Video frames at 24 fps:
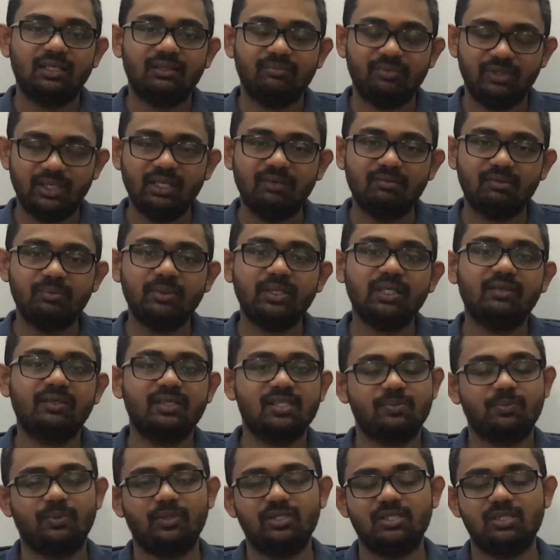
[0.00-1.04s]
We have a big
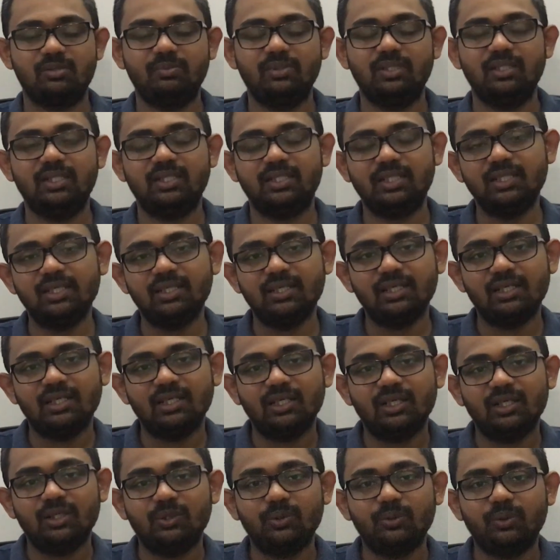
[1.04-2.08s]
responsibility
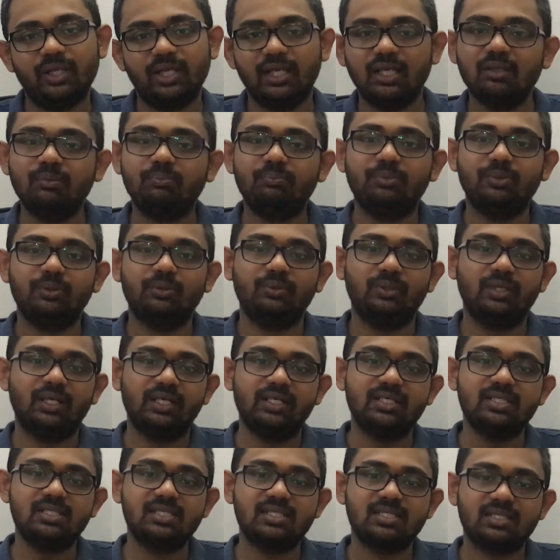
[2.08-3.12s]
to help you
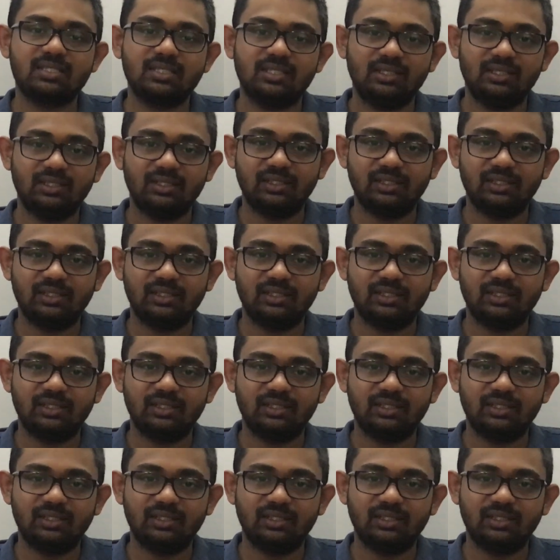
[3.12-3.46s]
guys